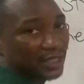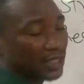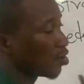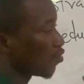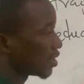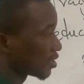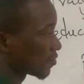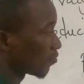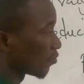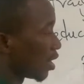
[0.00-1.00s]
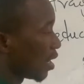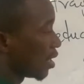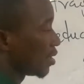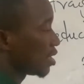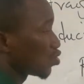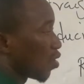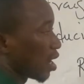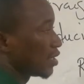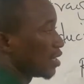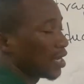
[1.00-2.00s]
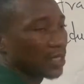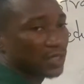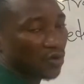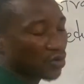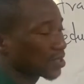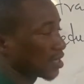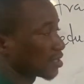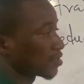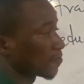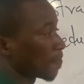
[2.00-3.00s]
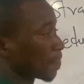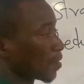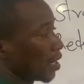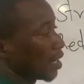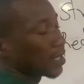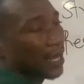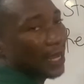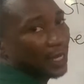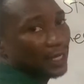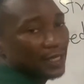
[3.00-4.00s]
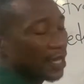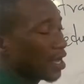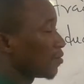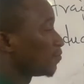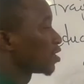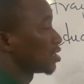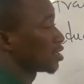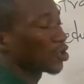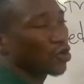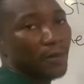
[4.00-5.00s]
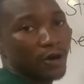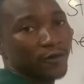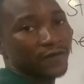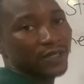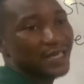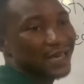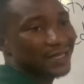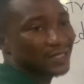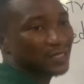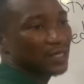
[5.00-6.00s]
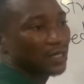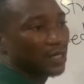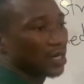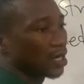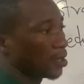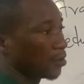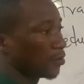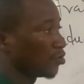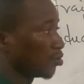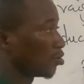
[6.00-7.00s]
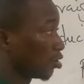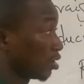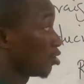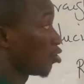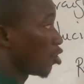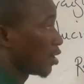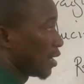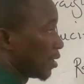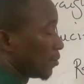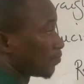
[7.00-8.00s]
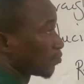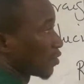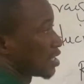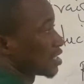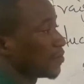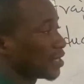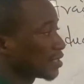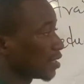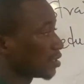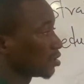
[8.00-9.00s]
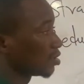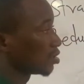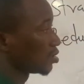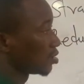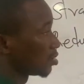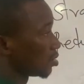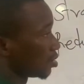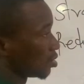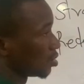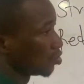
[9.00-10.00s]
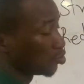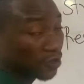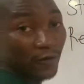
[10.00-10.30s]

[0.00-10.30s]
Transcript: the rate. And this one here is constant. And the n here is the number of years or the estimated useful